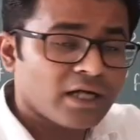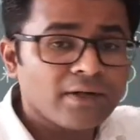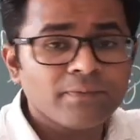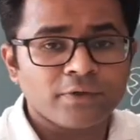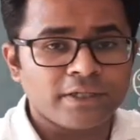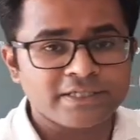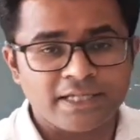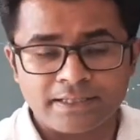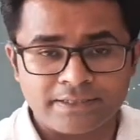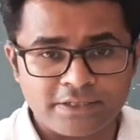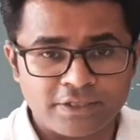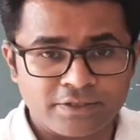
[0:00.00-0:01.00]
carbonates are
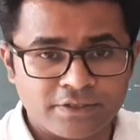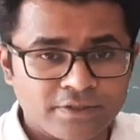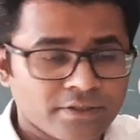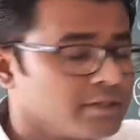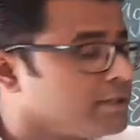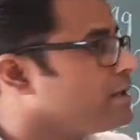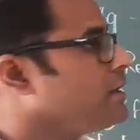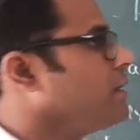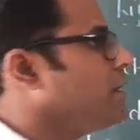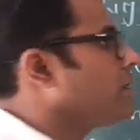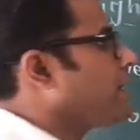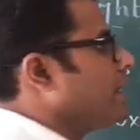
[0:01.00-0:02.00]
concerned.
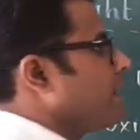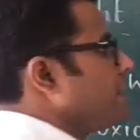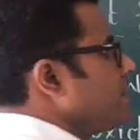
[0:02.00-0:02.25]
Okay,